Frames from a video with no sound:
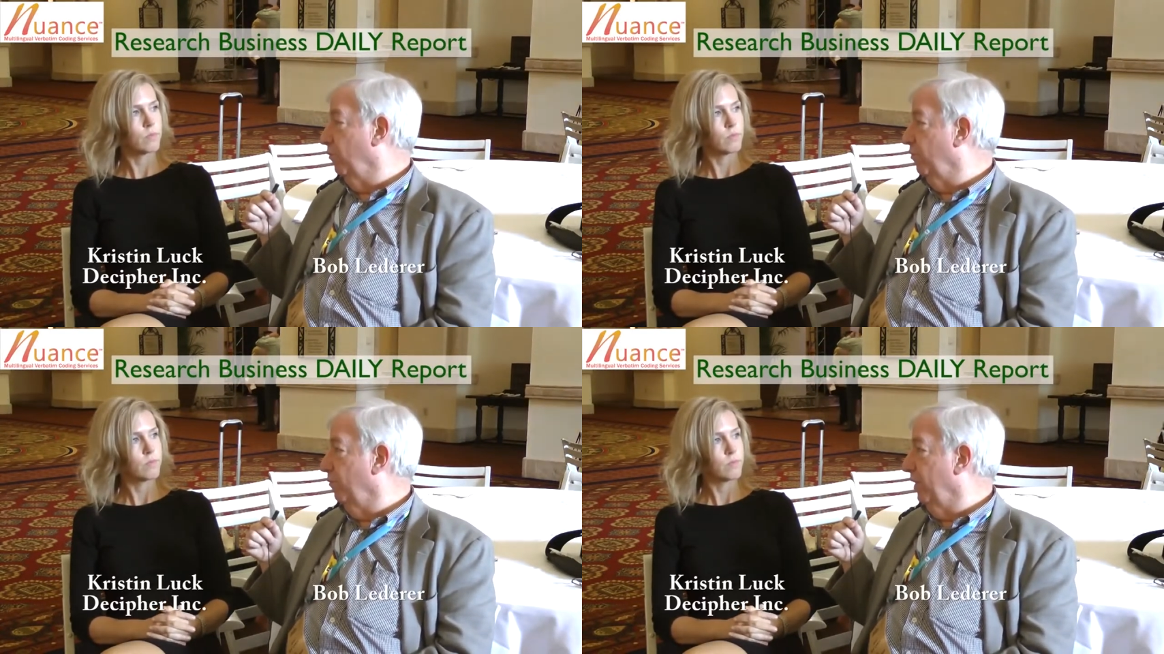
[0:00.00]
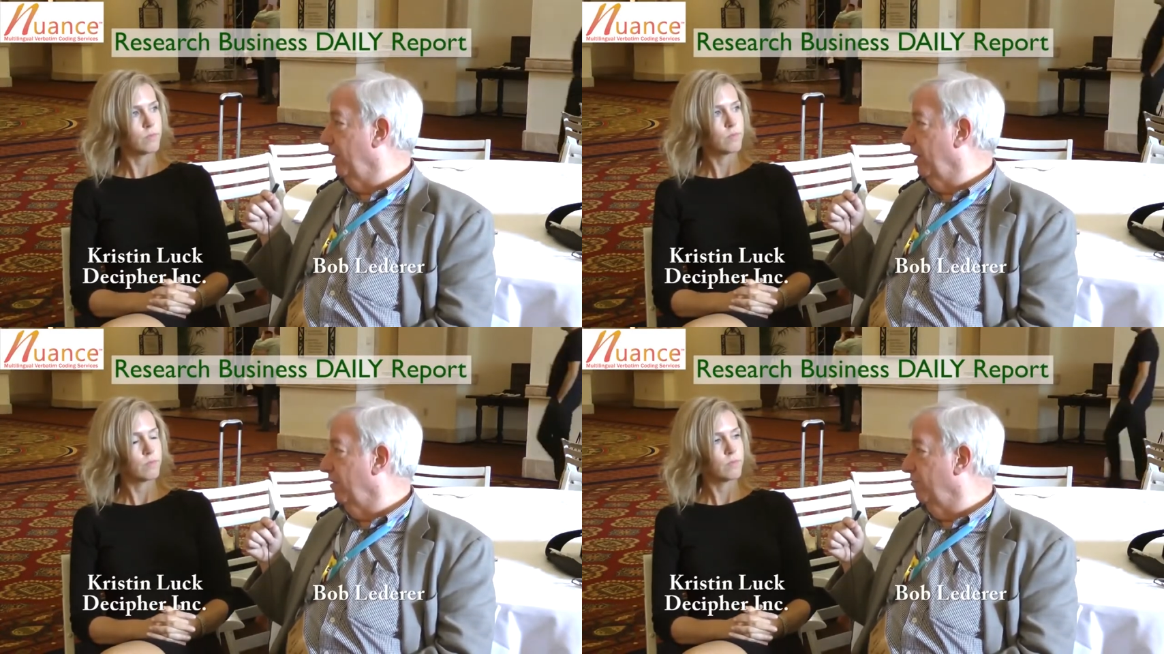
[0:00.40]
Speaker 1: would have been
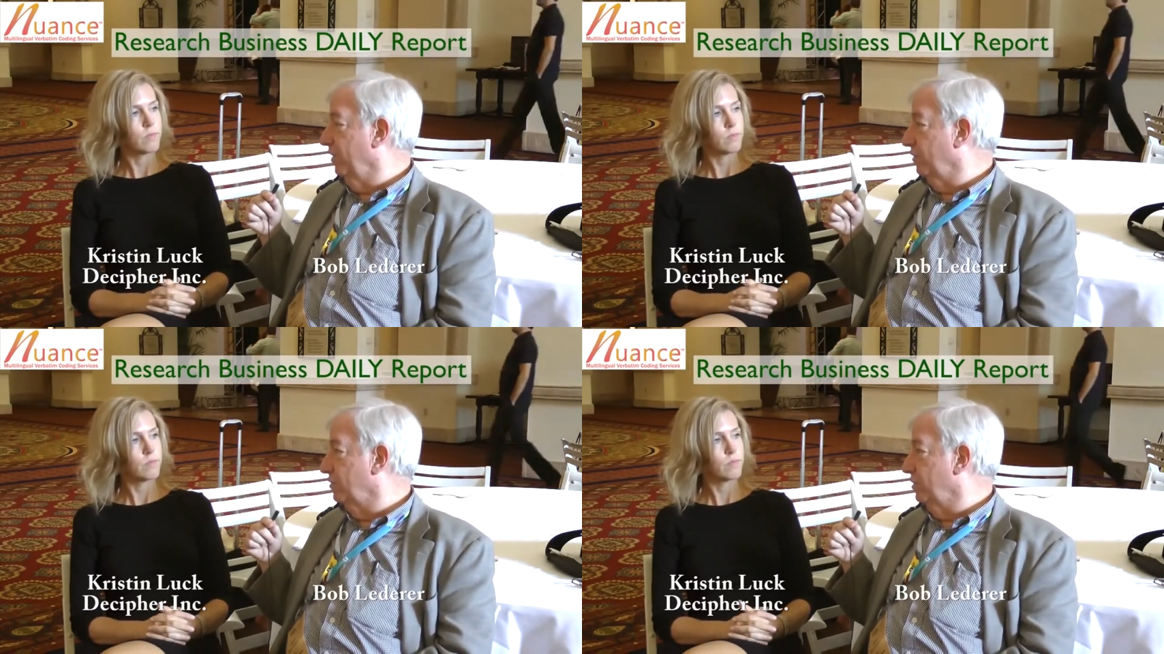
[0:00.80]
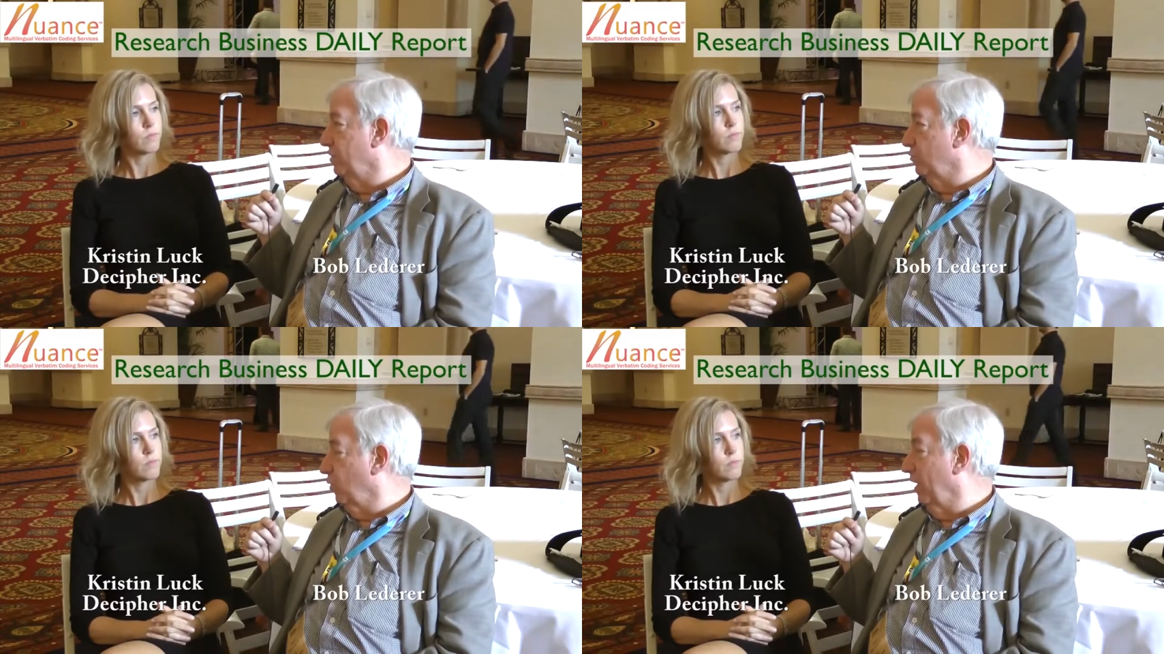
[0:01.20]
out of
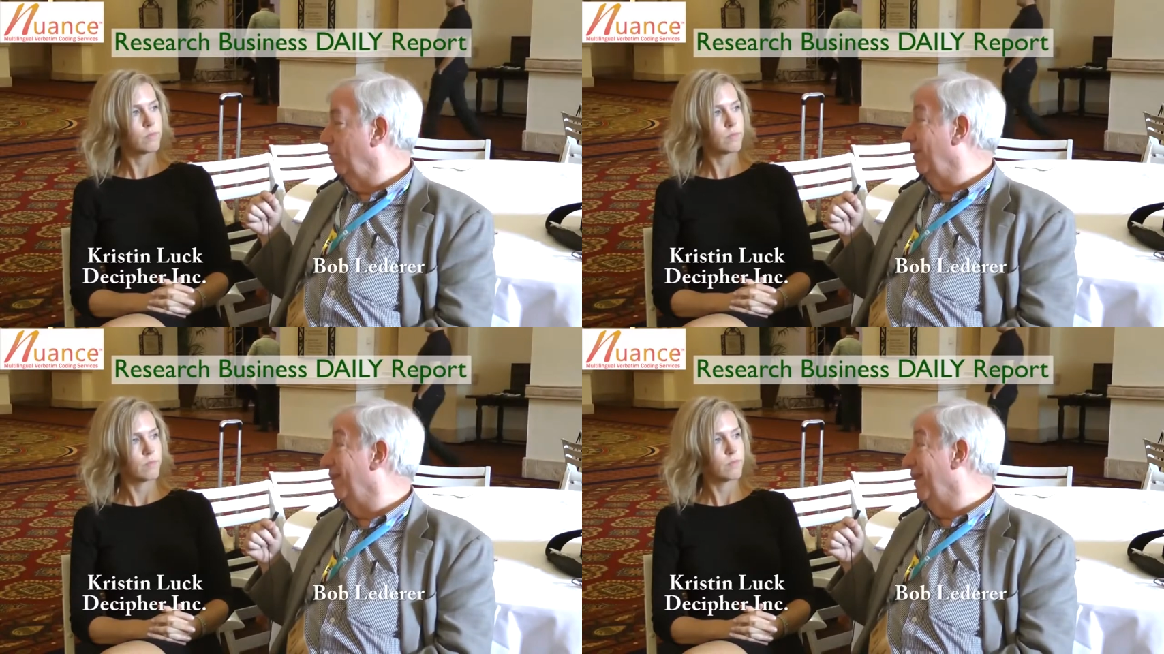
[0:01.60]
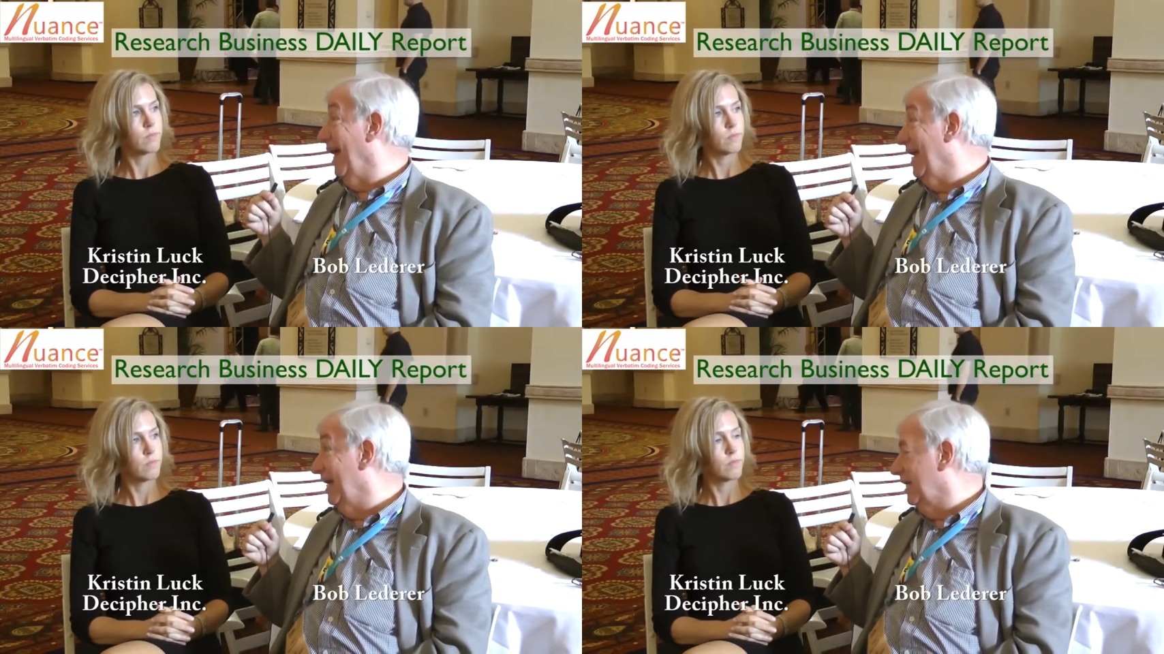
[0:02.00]
Nielsen's realm,
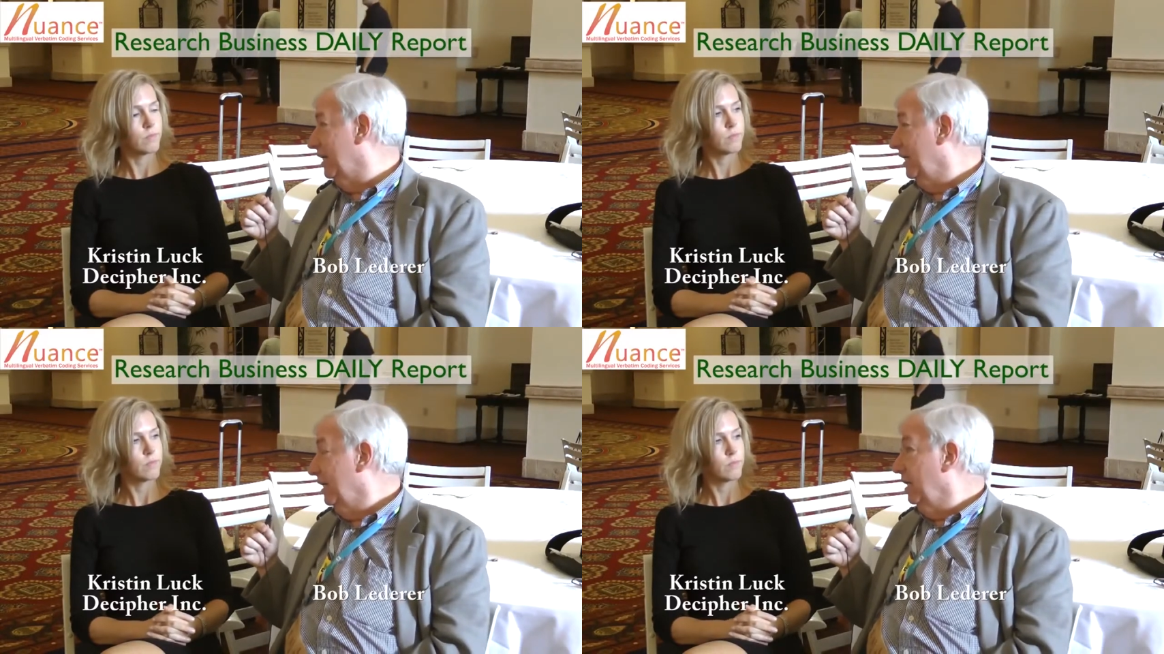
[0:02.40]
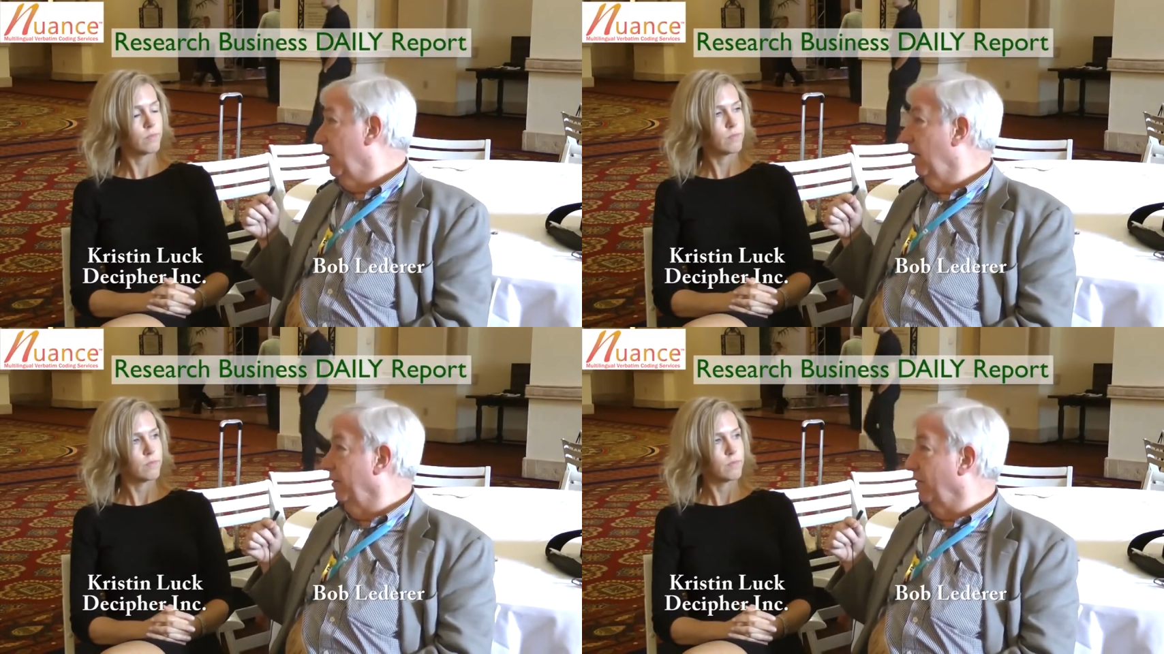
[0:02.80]
like
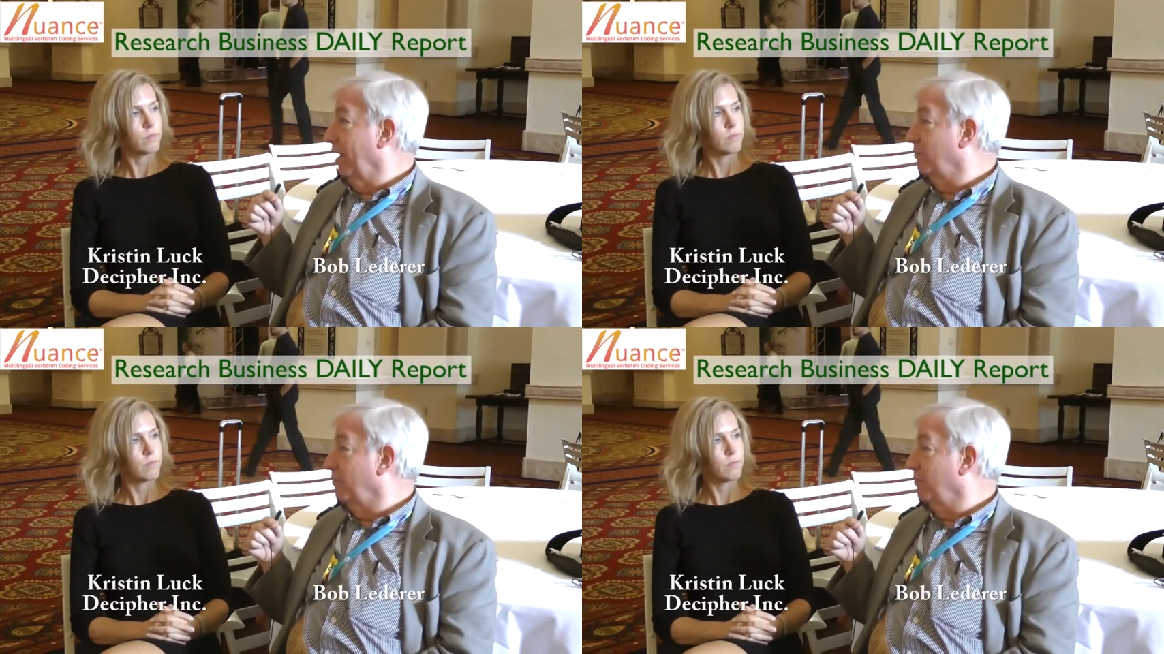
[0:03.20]
uh, their